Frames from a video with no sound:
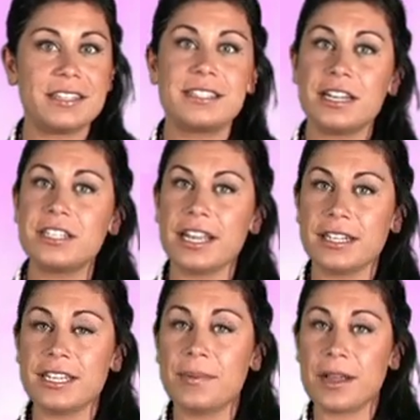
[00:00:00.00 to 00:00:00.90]
the Dutch
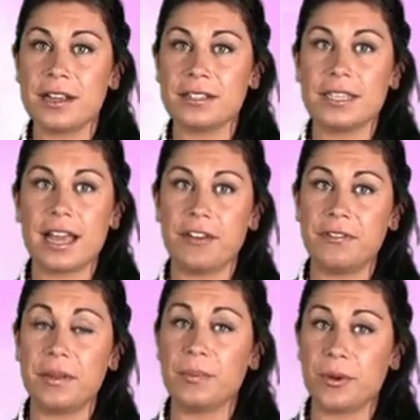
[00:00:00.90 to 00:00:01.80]
anti-piracy
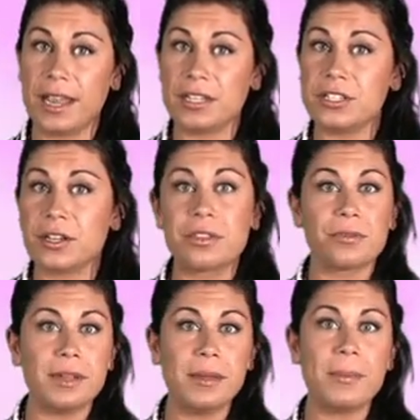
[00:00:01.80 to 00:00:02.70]
outfit BREIN took
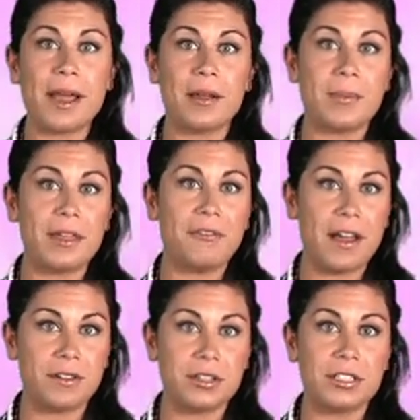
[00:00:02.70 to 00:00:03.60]
three Pirate Bay
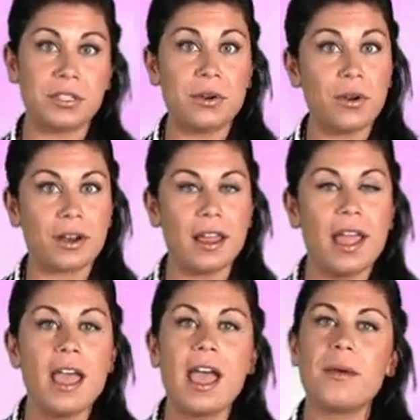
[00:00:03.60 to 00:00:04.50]
founders to court
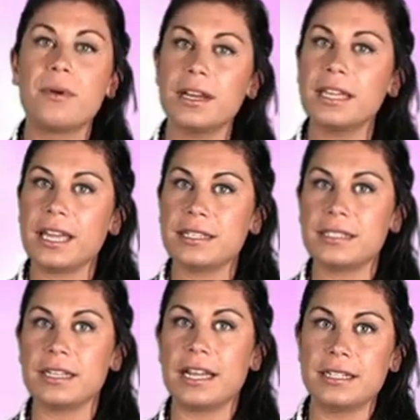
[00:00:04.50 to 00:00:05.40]
and won a
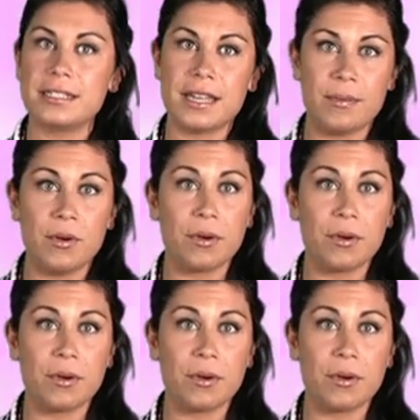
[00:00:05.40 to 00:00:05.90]
case against them